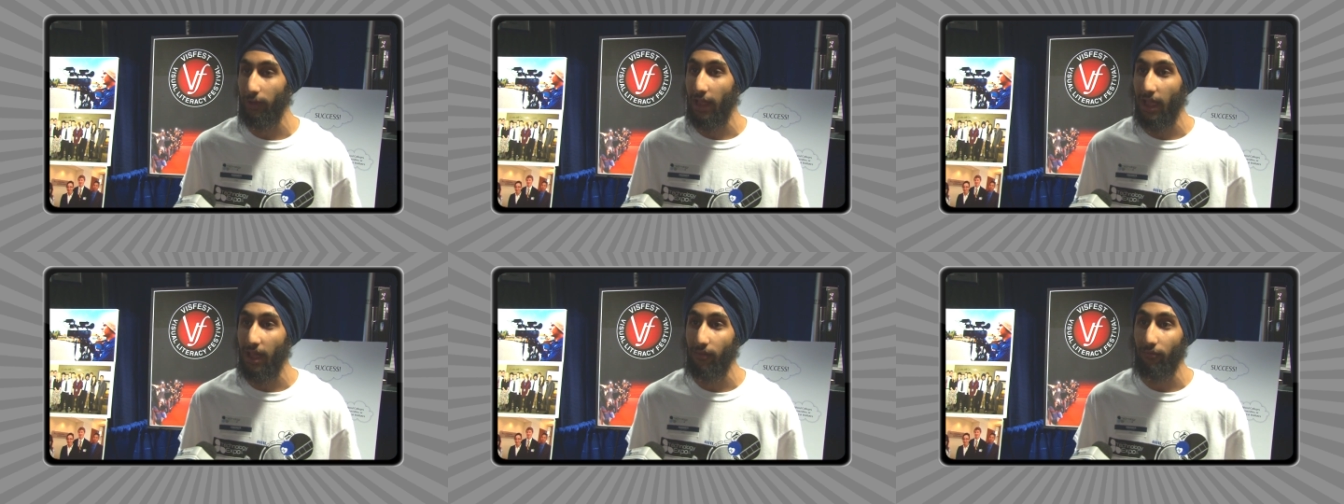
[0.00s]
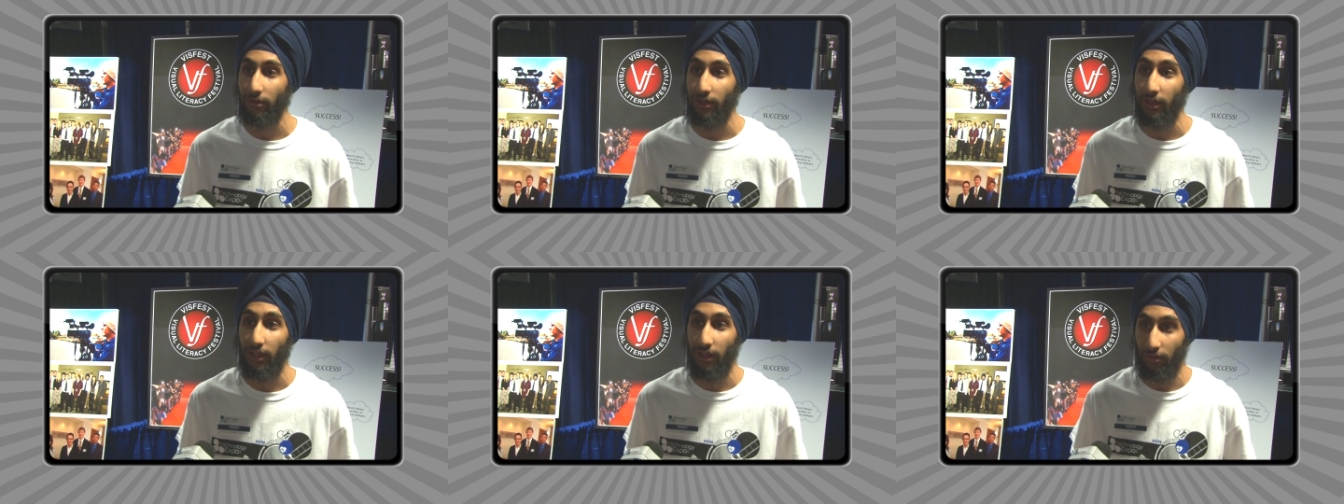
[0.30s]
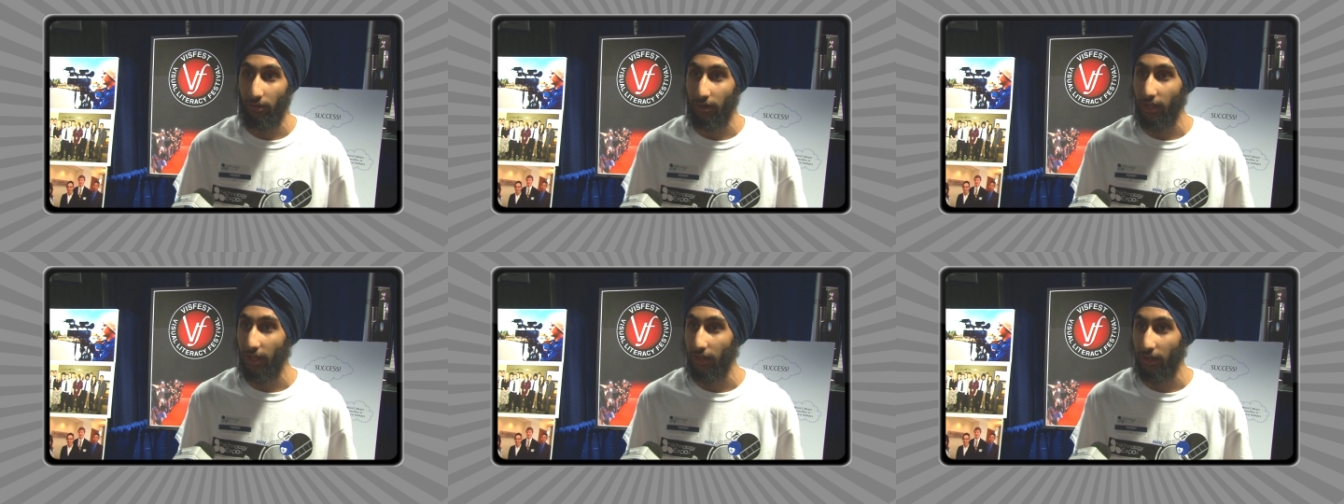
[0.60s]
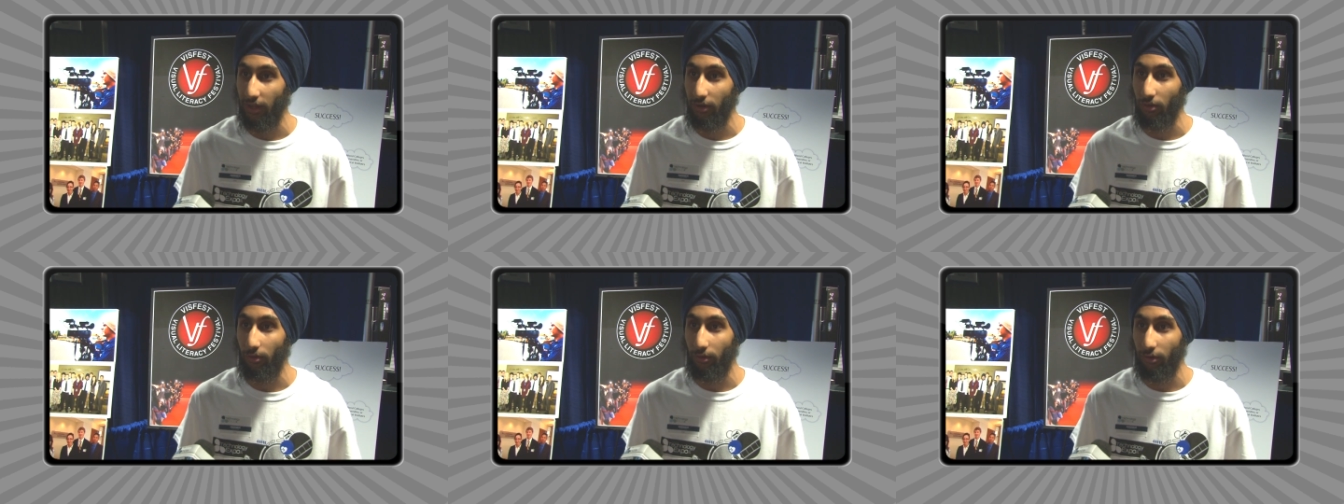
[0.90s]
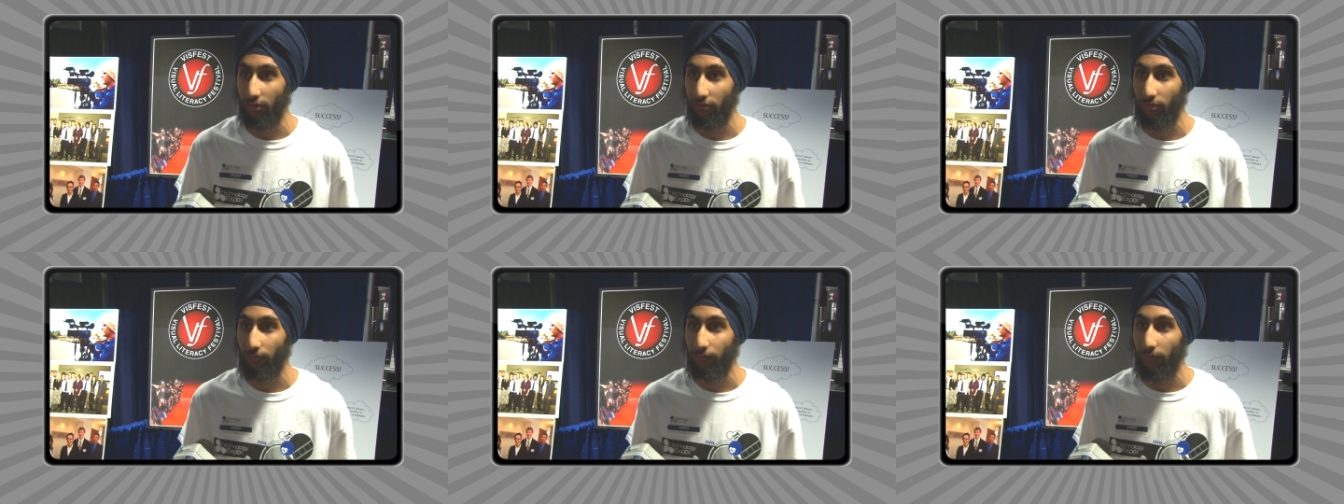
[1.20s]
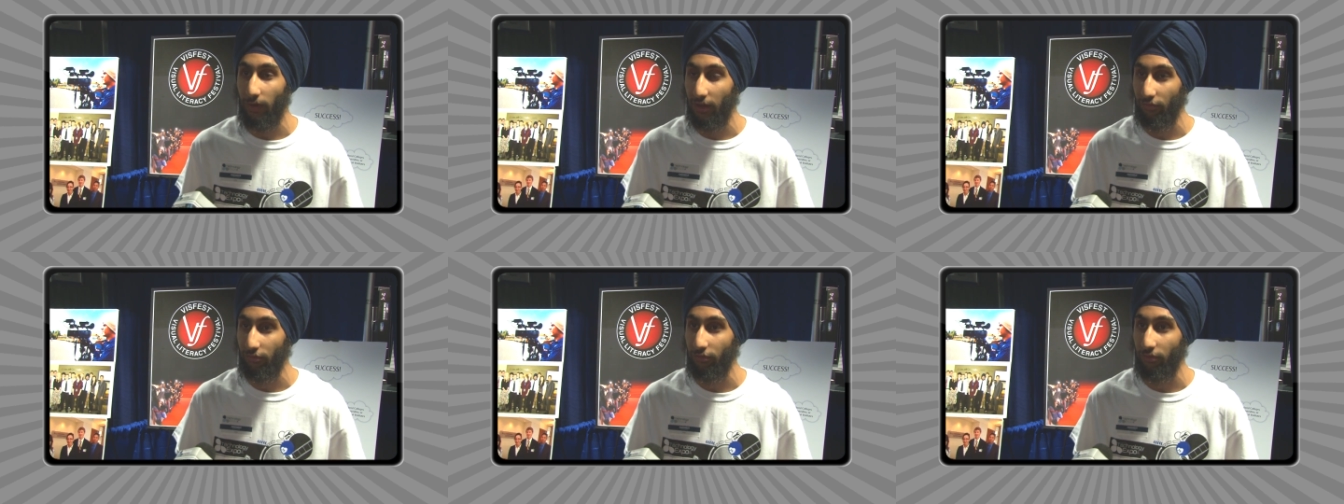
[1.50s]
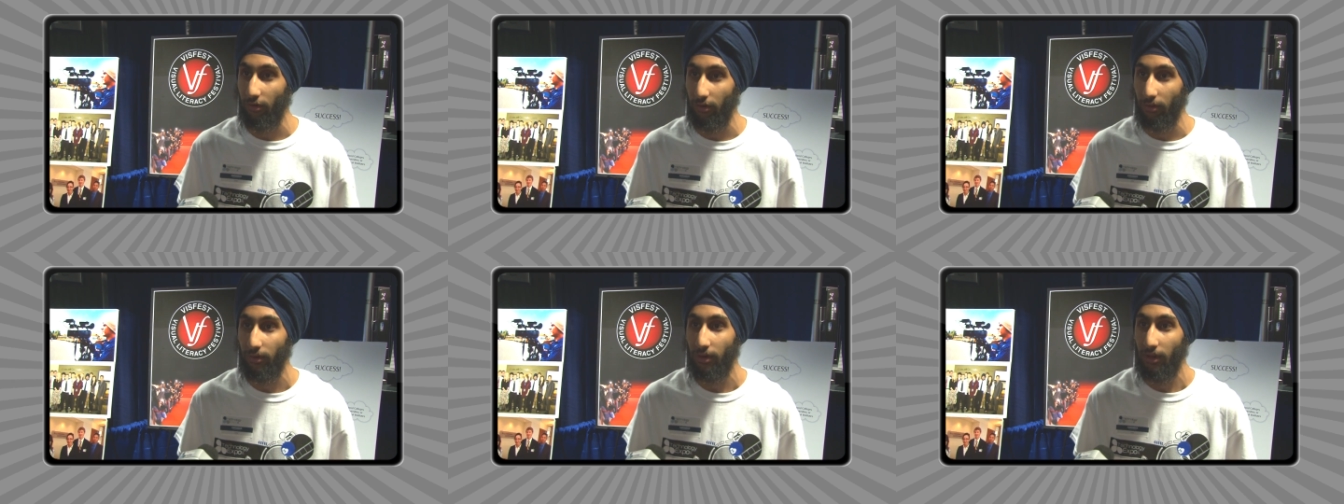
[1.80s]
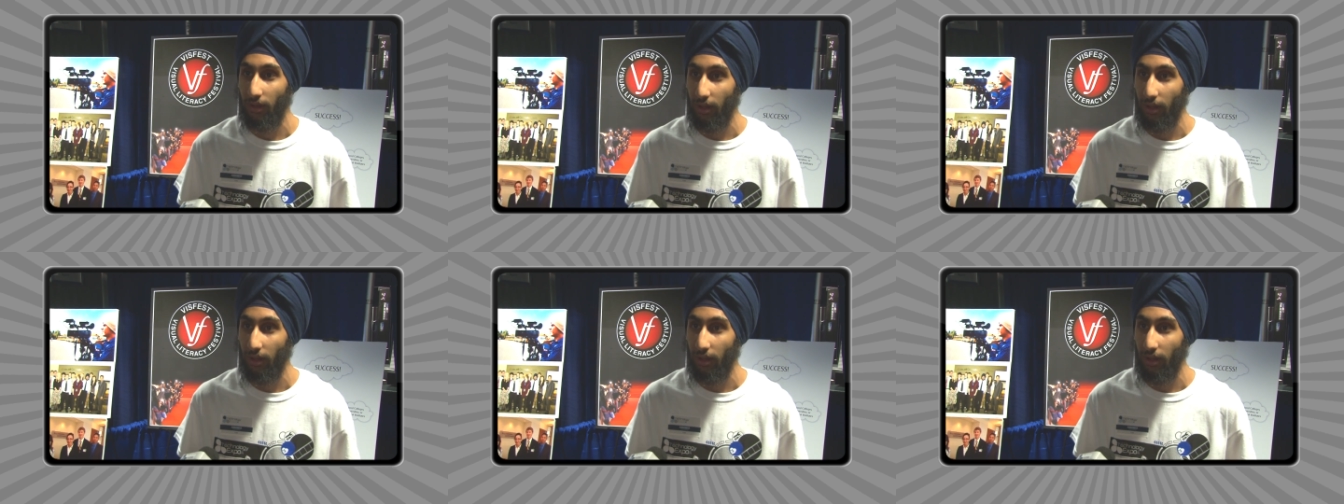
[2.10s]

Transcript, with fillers: have on the internet in order to foster